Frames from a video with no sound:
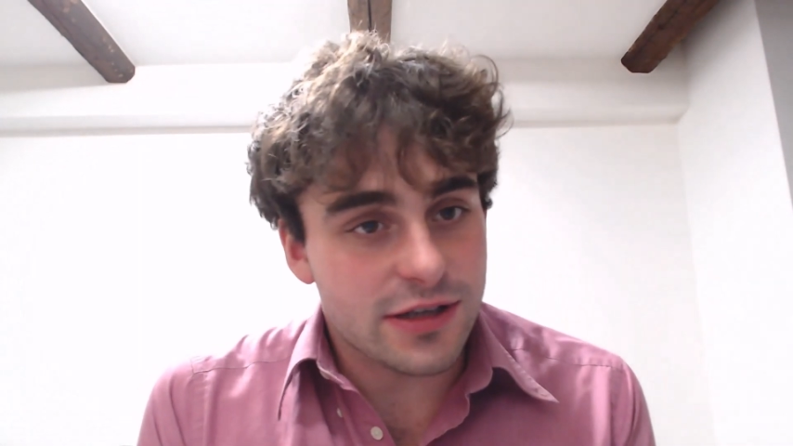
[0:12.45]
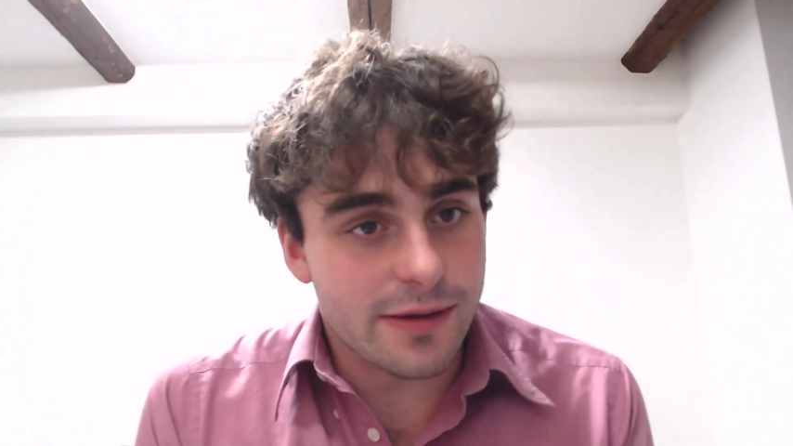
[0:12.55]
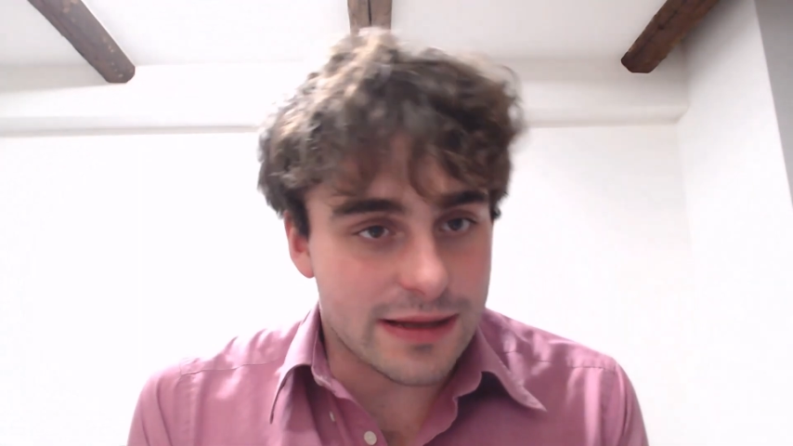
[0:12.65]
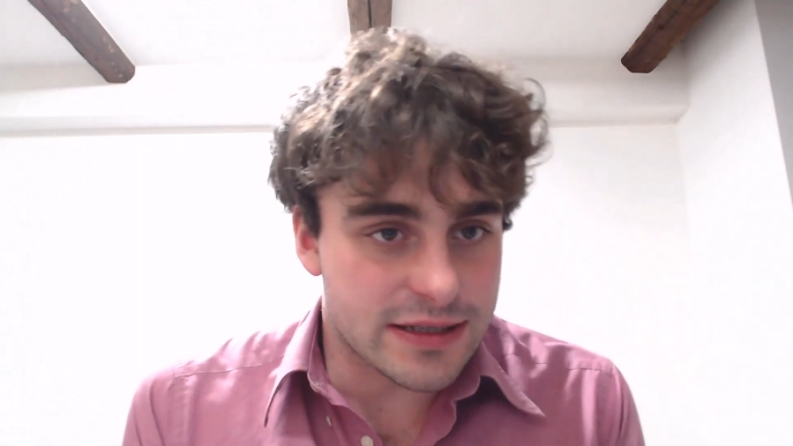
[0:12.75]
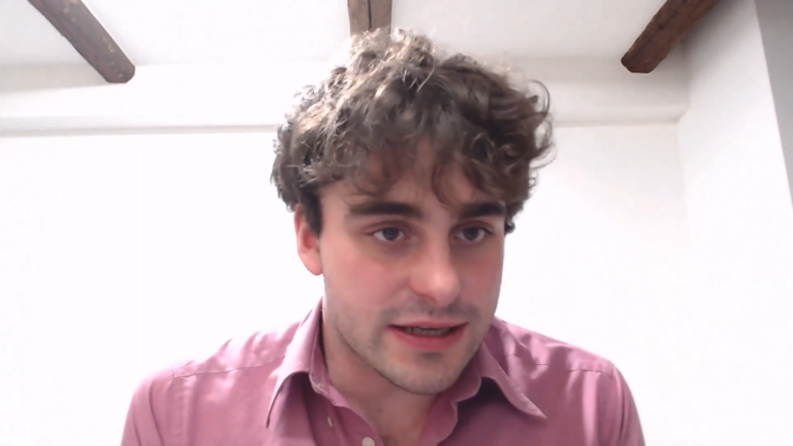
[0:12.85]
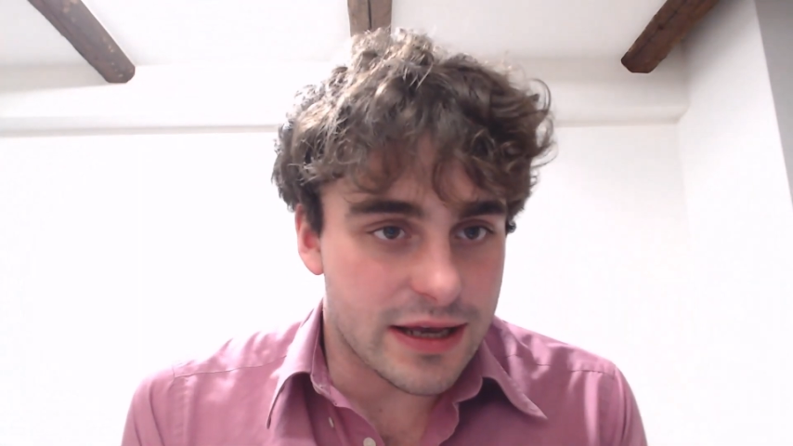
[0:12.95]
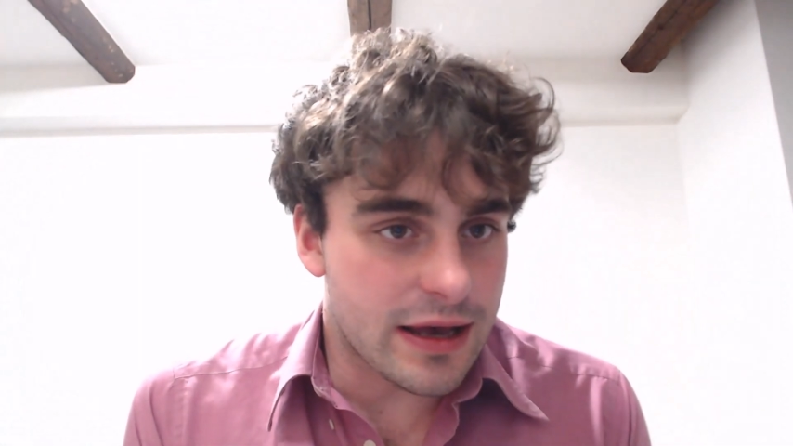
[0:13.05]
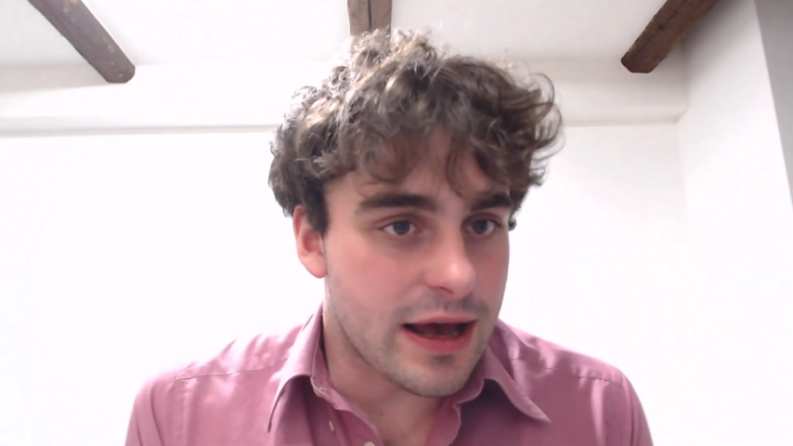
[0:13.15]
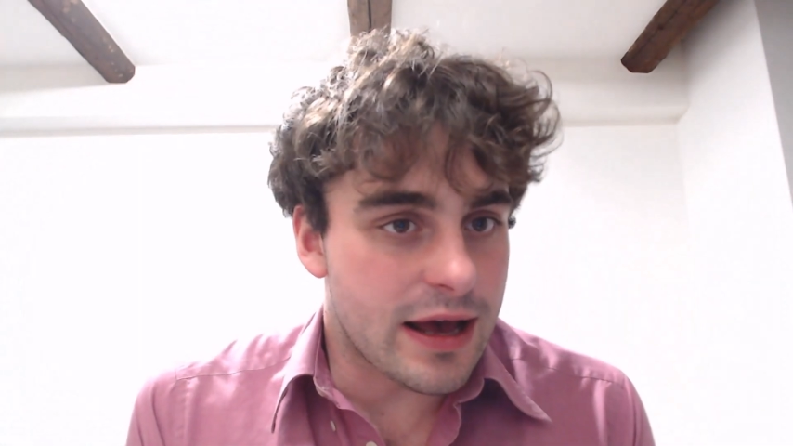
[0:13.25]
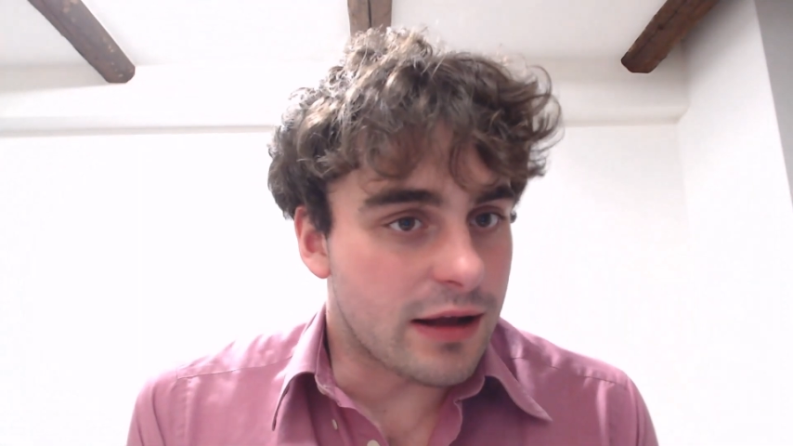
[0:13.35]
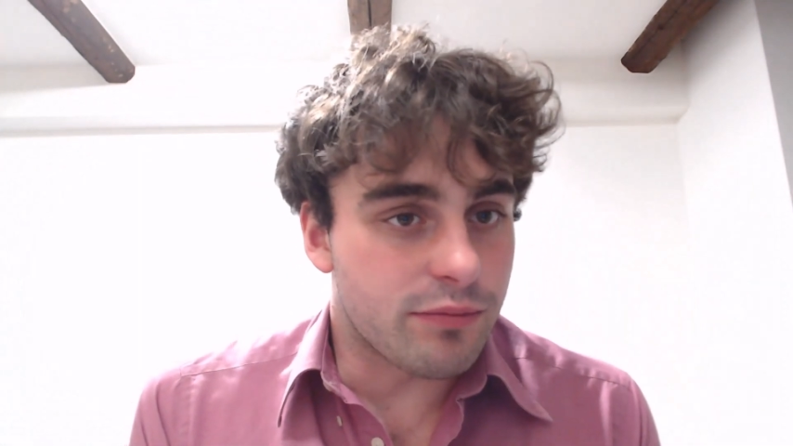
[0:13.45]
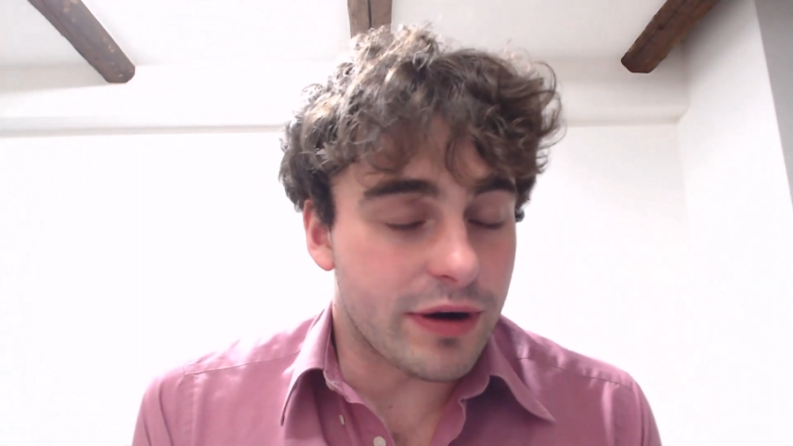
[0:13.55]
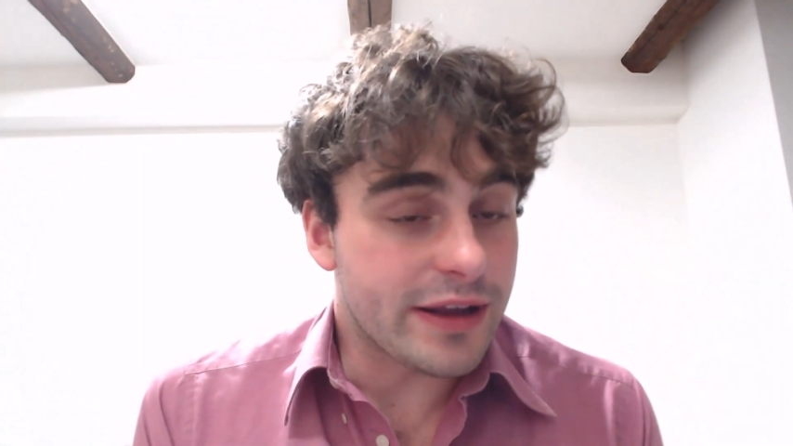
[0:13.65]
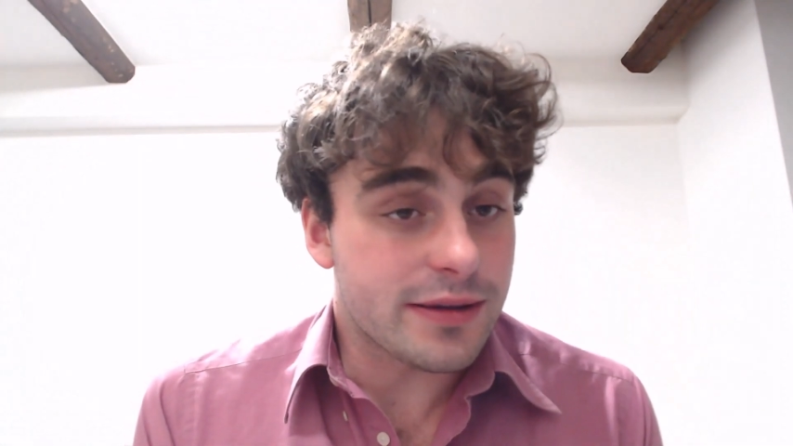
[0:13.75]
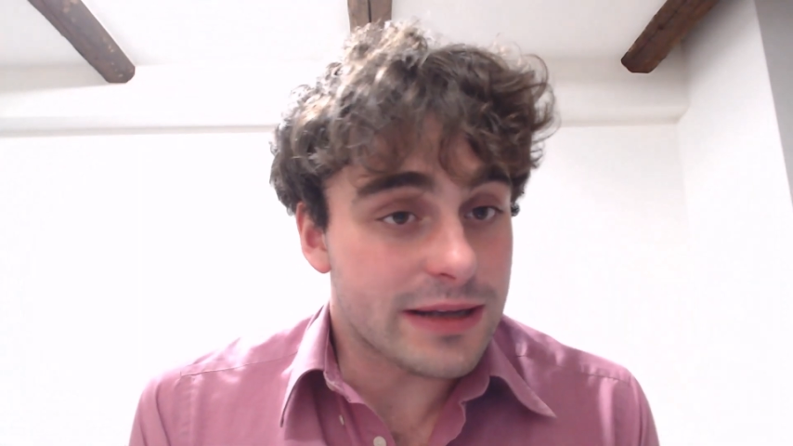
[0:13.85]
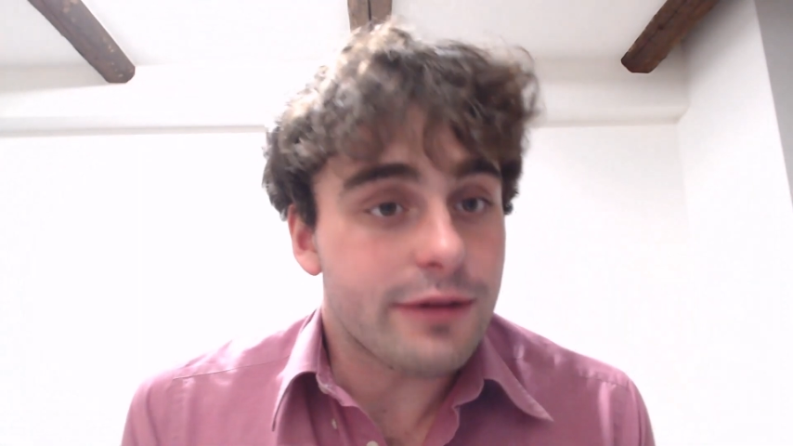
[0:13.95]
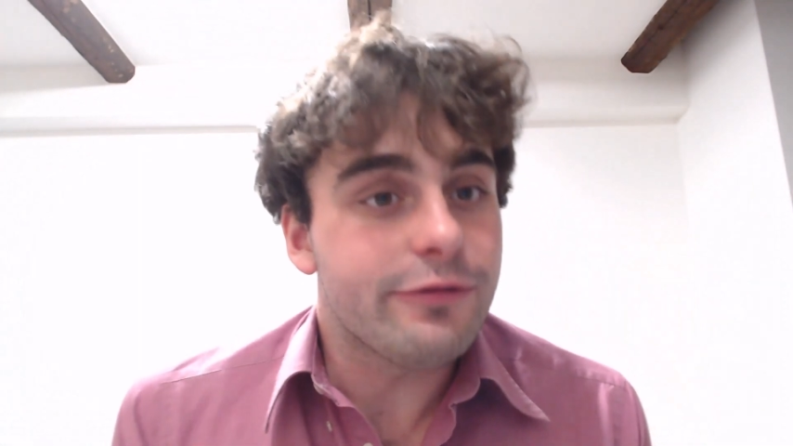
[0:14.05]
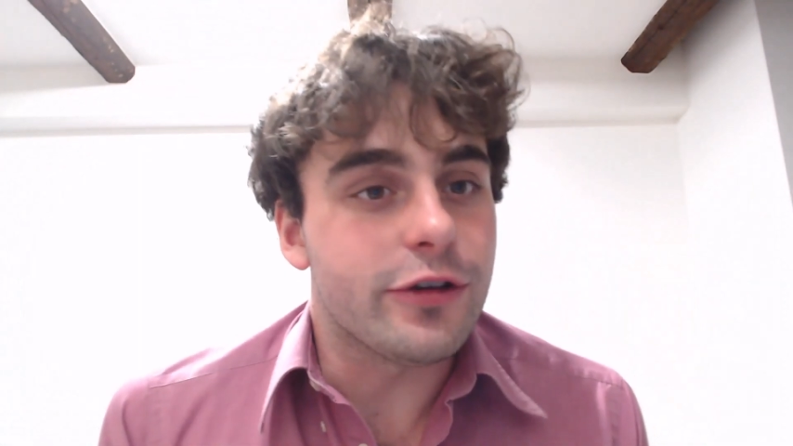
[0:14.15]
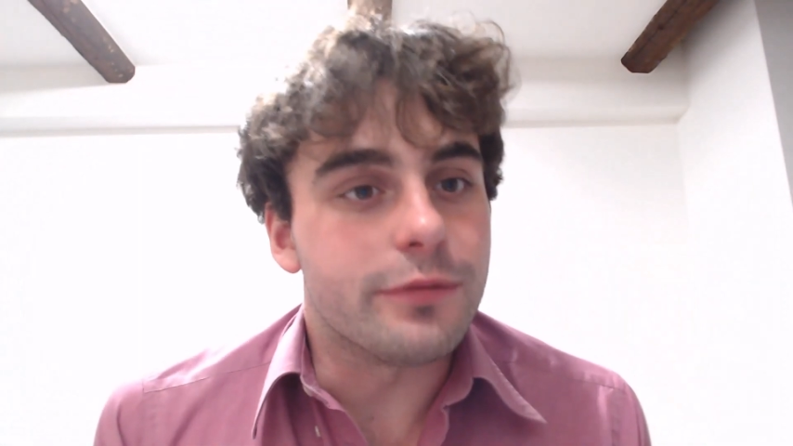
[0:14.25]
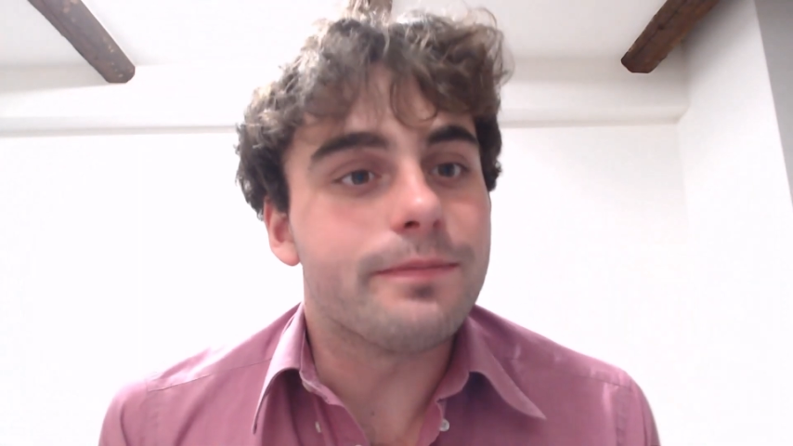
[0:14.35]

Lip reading: coming this year and break them down for you.